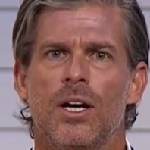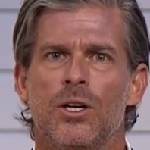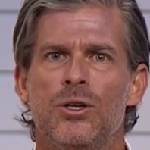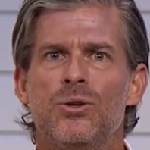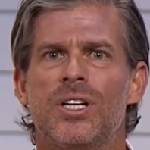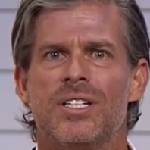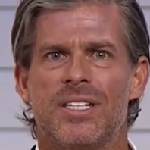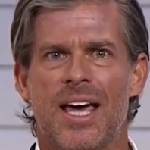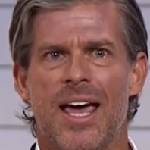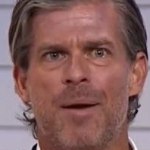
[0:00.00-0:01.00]
You could
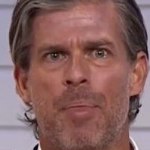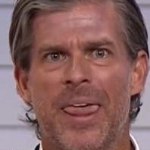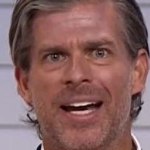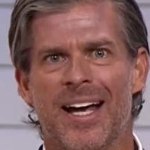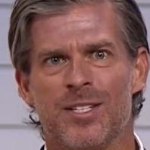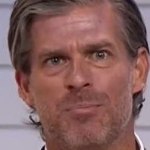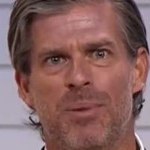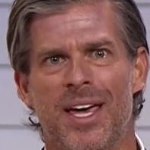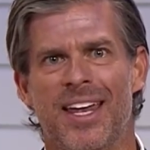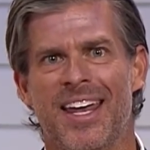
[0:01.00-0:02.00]
say it has
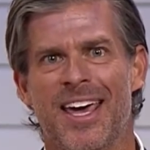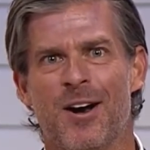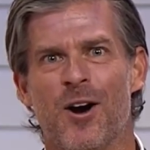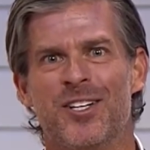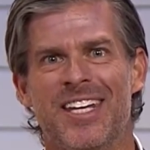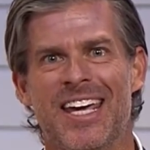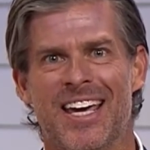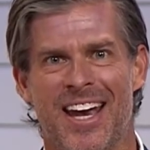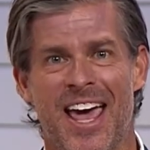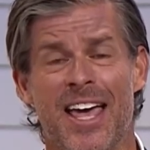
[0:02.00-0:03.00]
been in our
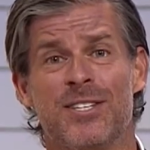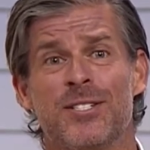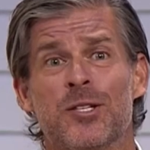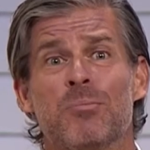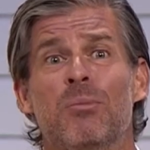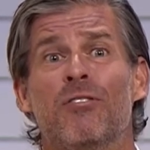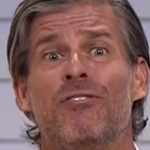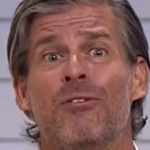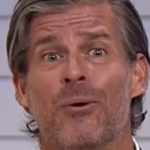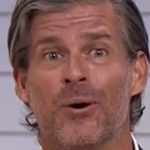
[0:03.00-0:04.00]
DNA since
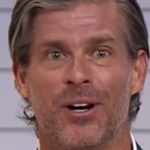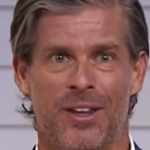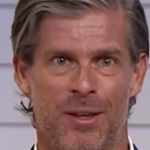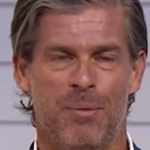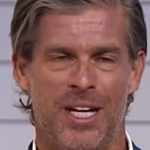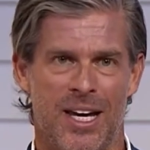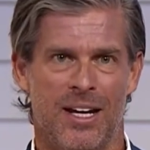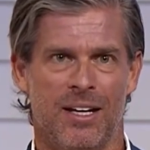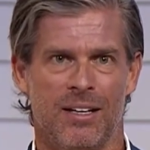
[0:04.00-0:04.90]
before the beginning.